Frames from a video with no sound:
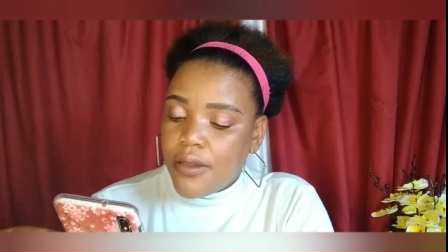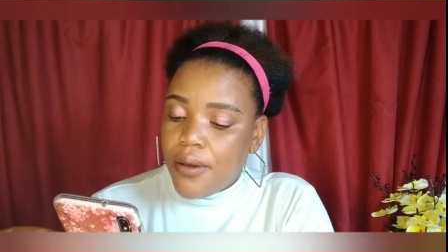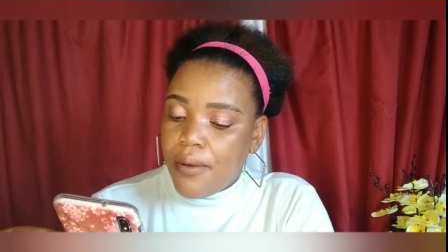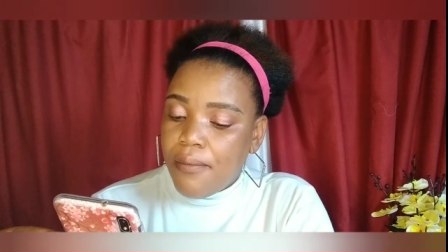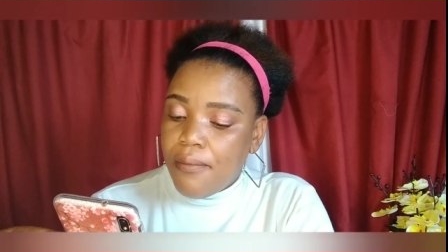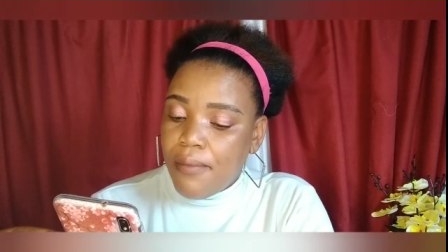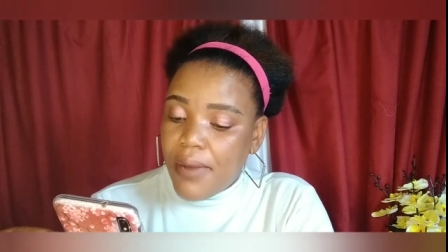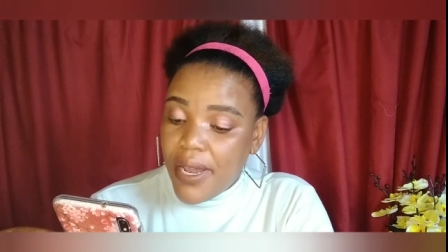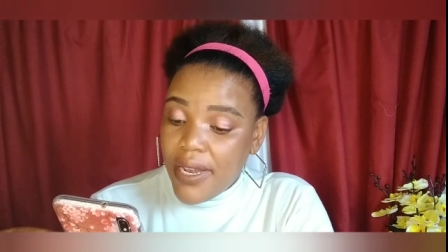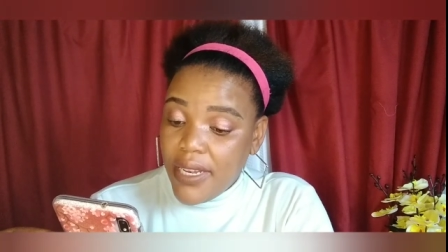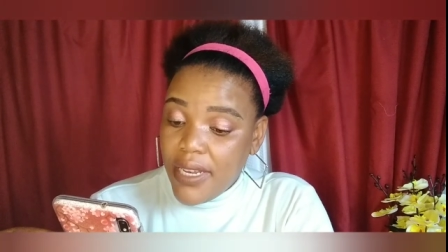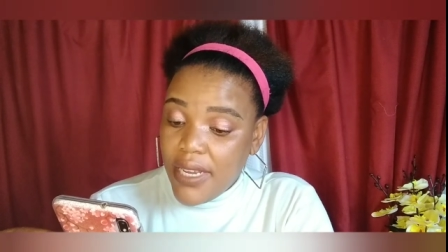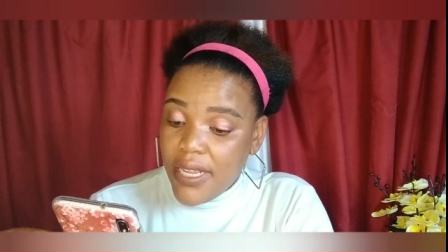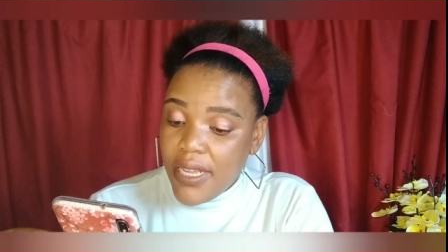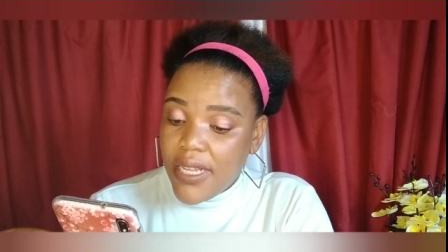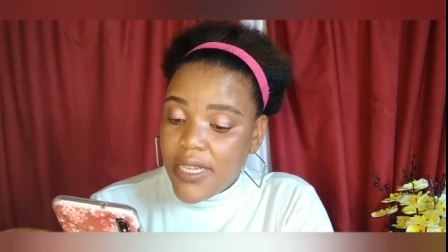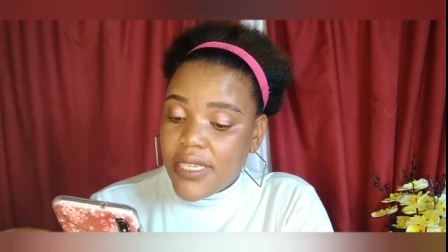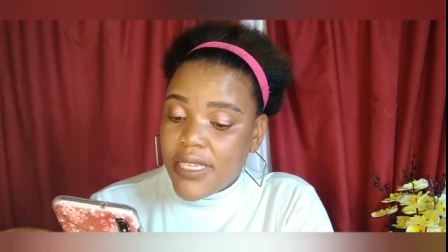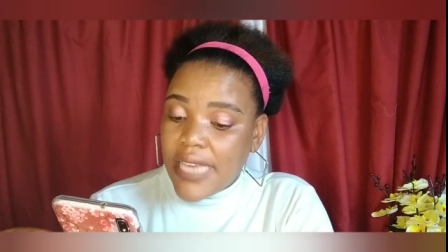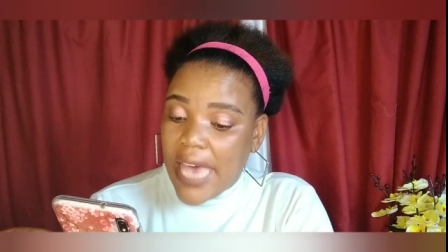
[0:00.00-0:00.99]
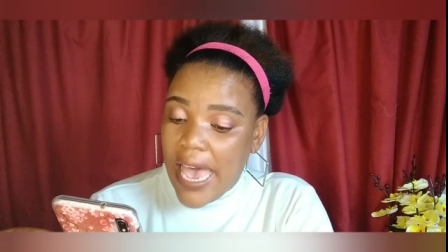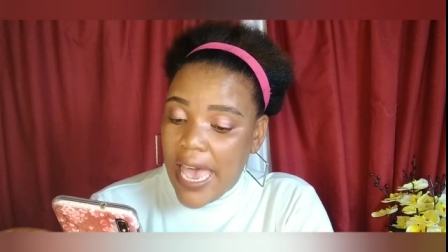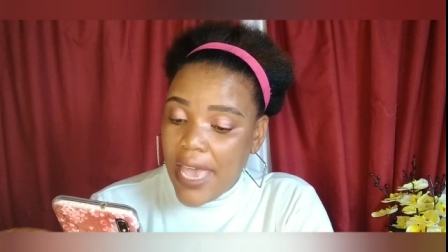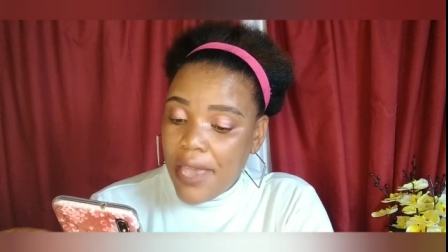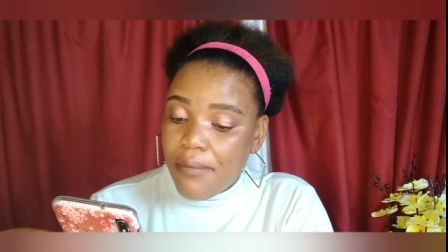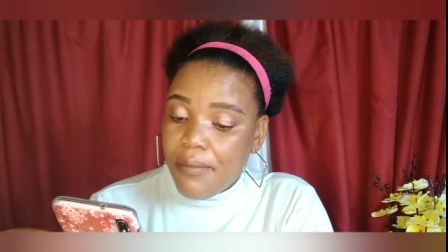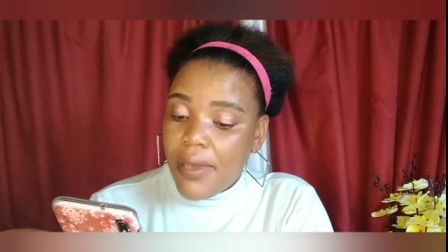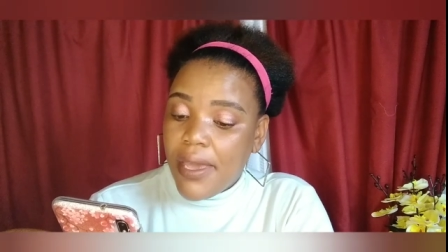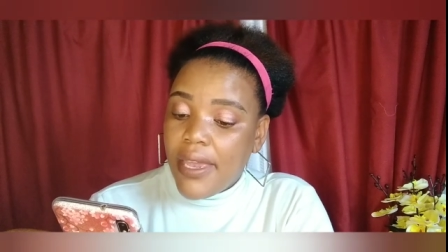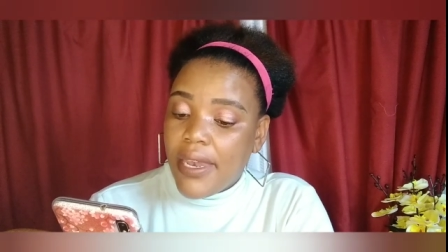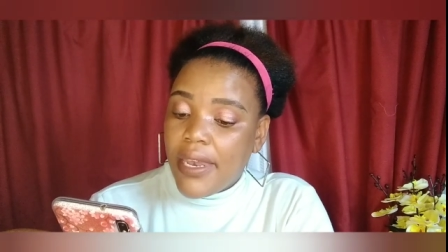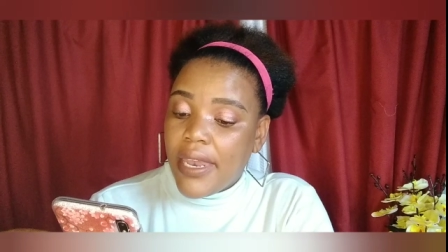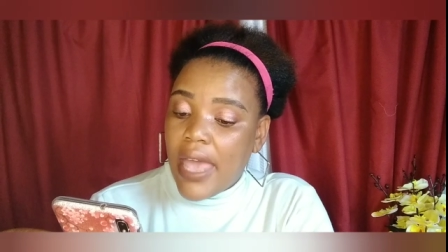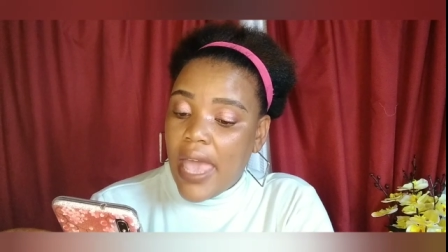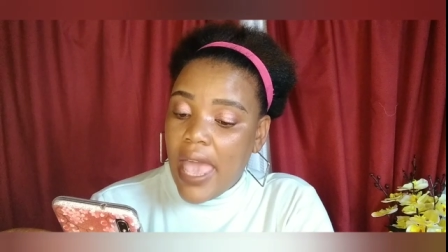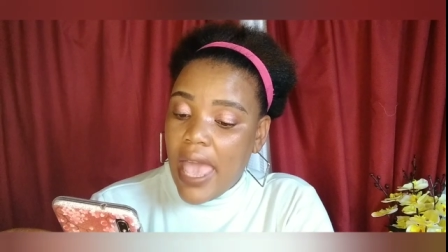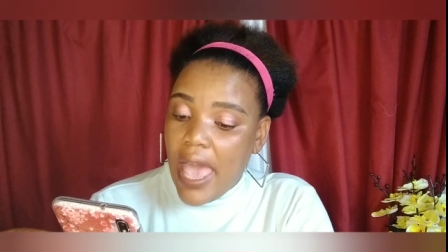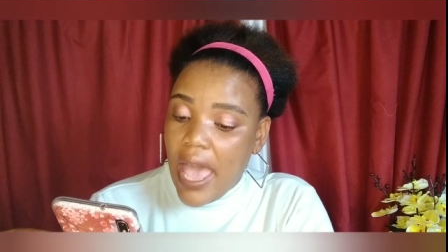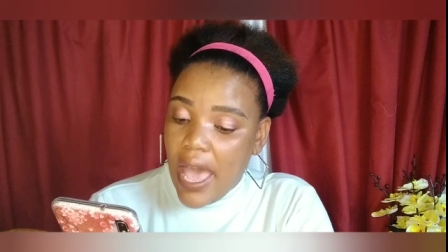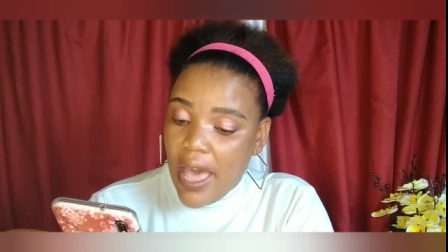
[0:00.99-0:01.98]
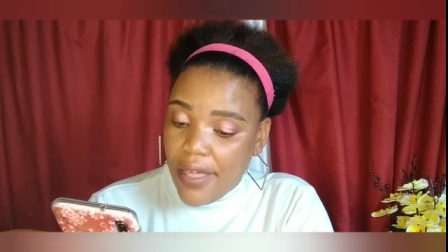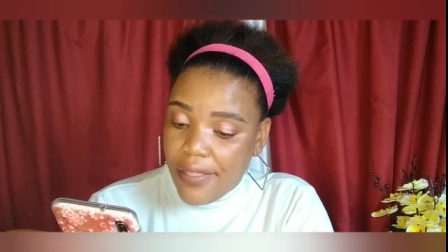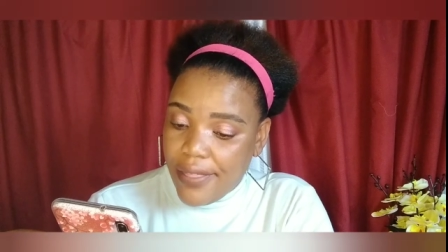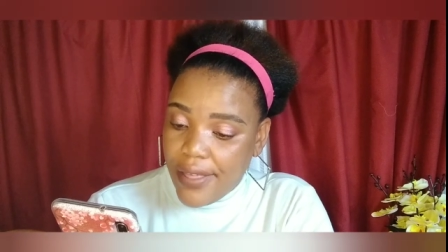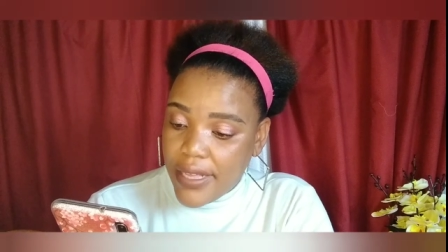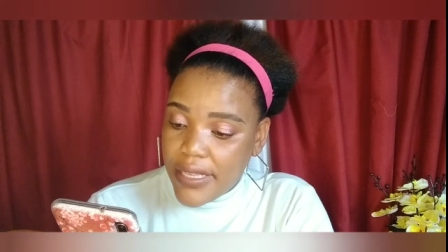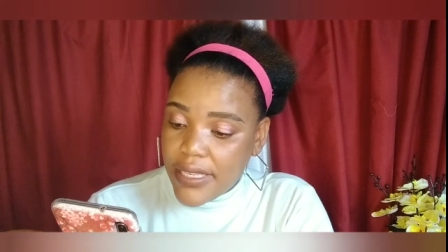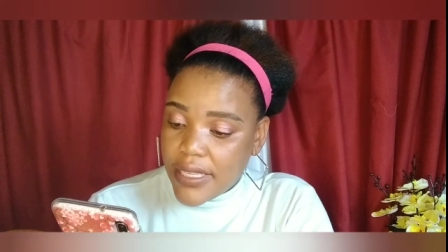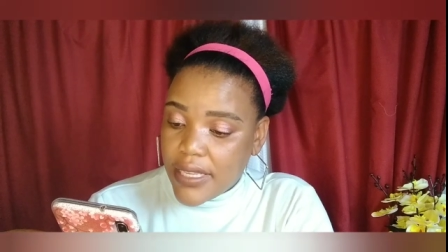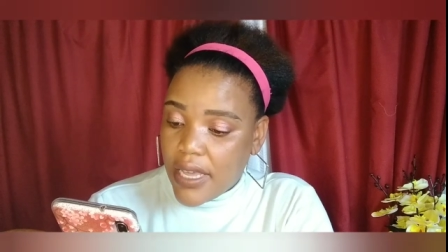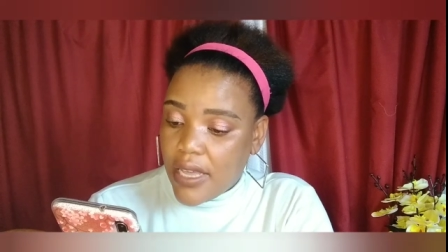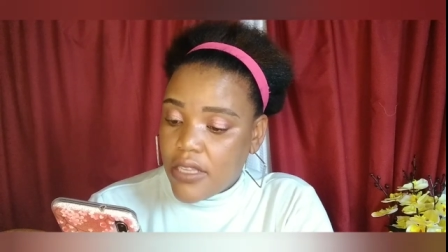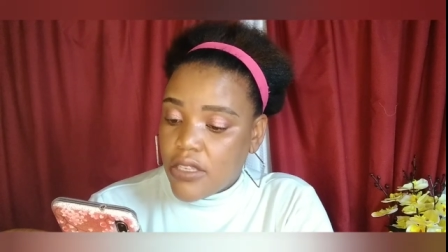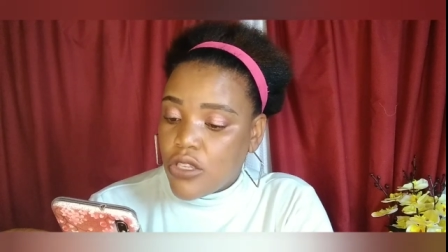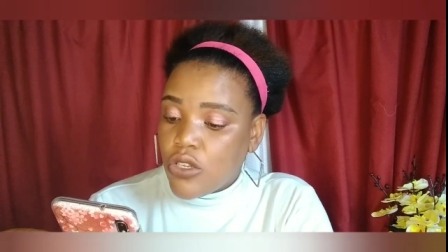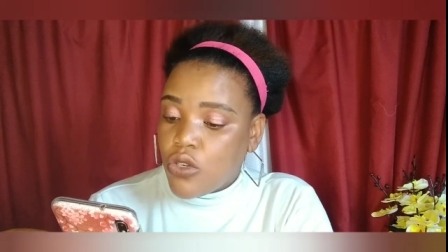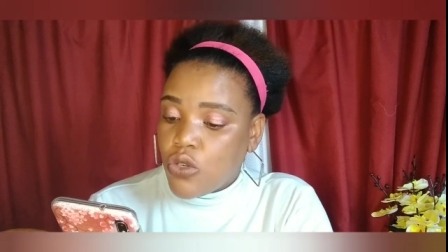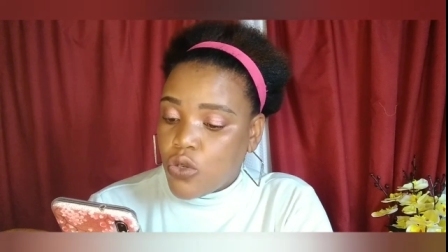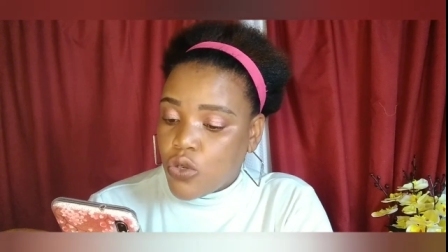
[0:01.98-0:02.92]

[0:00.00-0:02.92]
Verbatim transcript: money, time, and other scarce